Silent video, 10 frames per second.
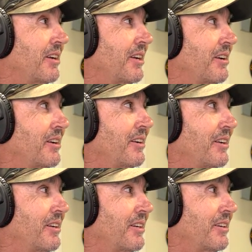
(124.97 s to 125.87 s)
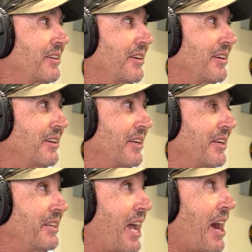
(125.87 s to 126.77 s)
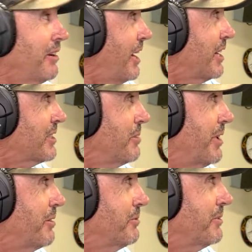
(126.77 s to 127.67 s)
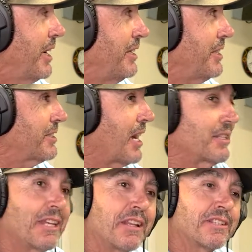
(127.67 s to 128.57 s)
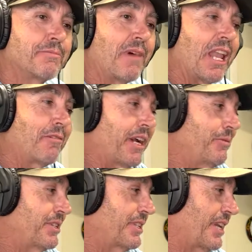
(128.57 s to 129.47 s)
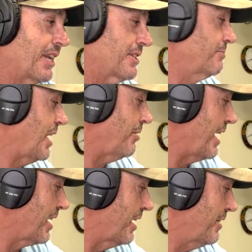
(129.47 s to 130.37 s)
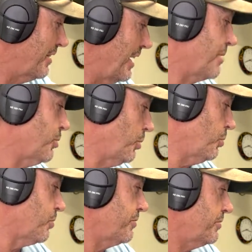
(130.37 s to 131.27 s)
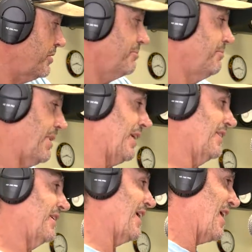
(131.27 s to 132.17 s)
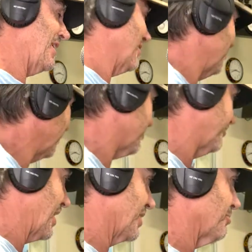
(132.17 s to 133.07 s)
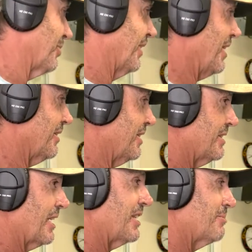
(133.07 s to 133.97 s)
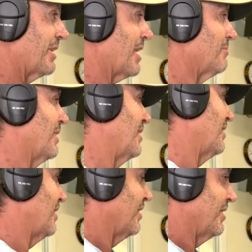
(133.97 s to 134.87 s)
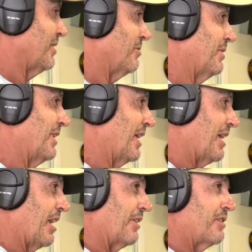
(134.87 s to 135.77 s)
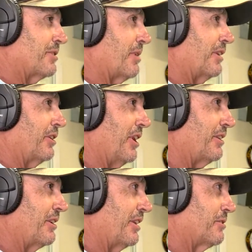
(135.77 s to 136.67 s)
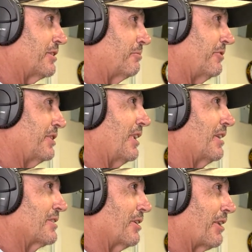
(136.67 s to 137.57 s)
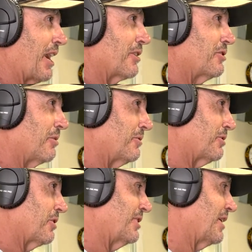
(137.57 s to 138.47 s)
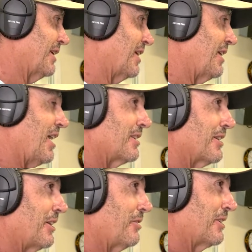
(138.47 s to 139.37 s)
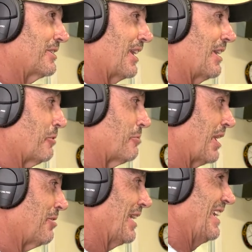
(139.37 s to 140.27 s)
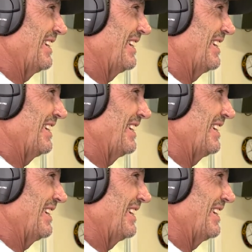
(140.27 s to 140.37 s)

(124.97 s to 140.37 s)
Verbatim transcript: that the locals like? No, actually, but he did start selling some mulloway. We used to catch some mulloway underneath the um, wolf wharf back in the day. It's frowned upon now these days, but um, when the uh, health inspector heard that there was some fish getting sold out of the shop, sort of shut Dad down so he couldn't sell any more mulloway.